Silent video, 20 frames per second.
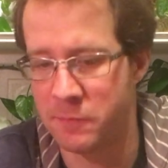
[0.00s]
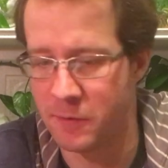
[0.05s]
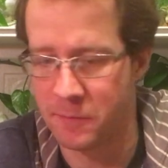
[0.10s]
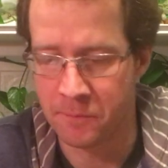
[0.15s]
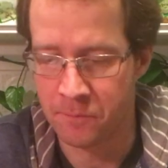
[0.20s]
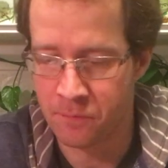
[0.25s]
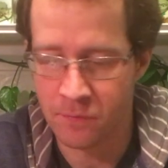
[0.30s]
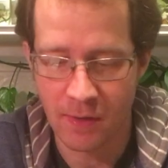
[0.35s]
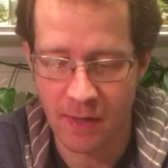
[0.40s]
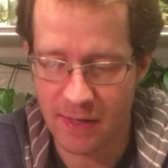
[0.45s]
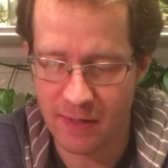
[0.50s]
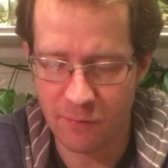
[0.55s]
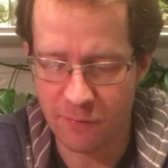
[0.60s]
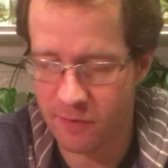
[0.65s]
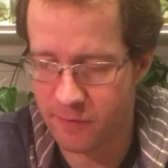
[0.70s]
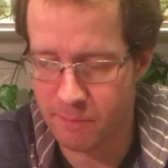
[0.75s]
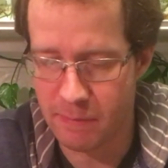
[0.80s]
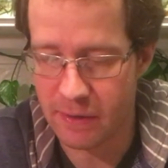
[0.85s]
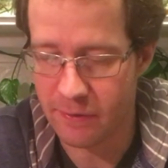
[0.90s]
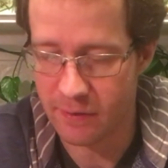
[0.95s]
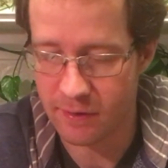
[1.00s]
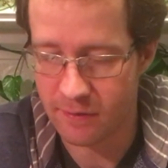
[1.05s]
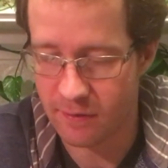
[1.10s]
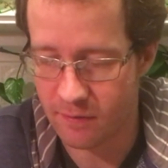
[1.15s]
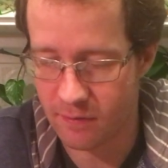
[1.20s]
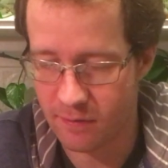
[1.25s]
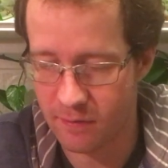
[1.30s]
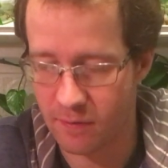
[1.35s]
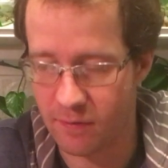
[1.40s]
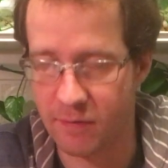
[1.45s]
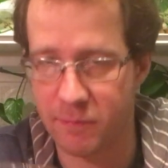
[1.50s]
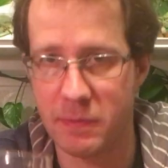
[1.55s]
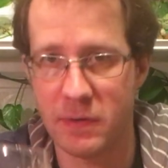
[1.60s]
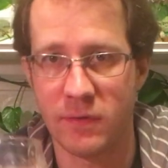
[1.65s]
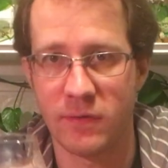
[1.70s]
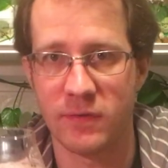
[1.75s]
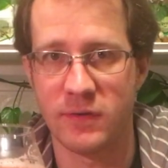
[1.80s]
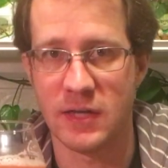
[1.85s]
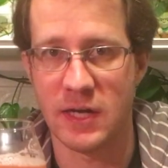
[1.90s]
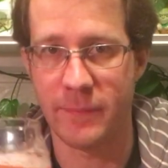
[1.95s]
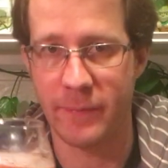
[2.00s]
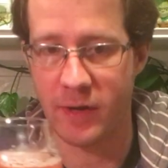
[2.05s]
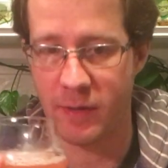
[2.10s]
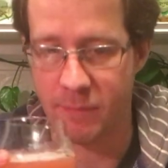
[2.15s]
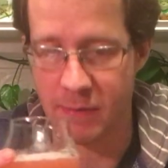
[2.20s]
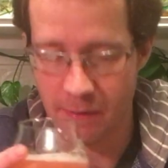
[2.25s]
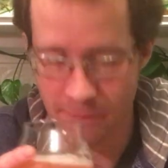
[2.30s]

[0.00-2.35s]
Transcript: but I don't smell it. It's the smell is dominated